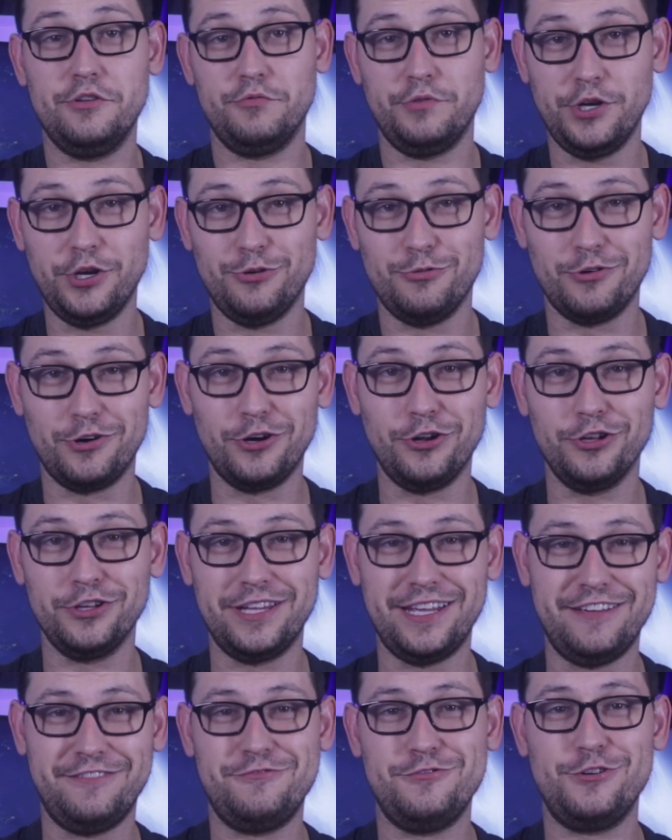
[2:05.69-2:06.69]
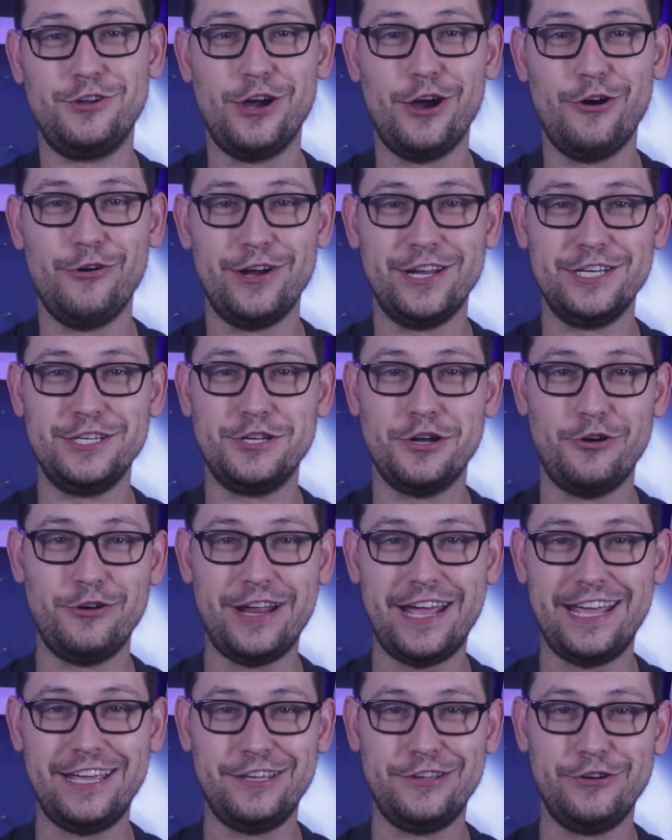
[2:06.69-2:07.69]
the real world, if you go and
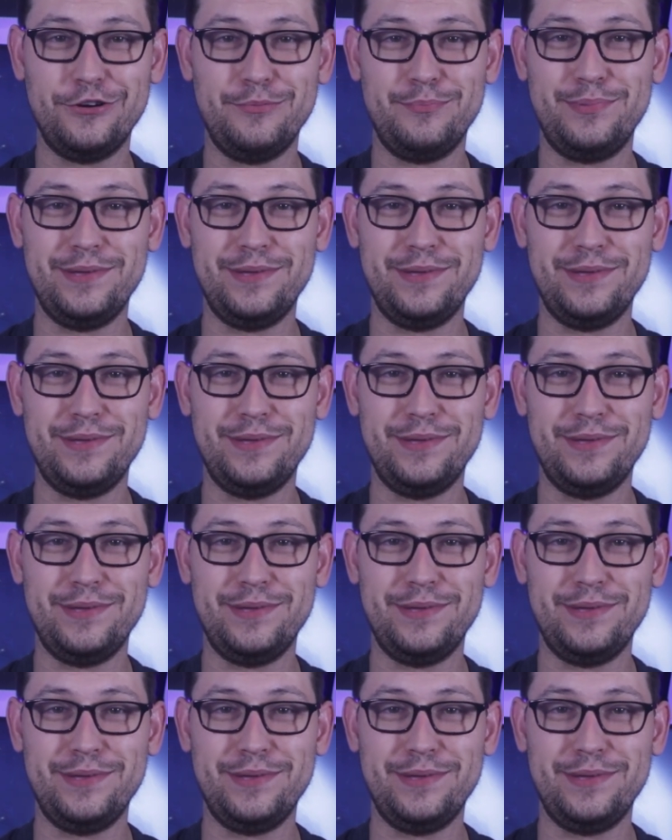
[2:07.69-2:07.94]
donate your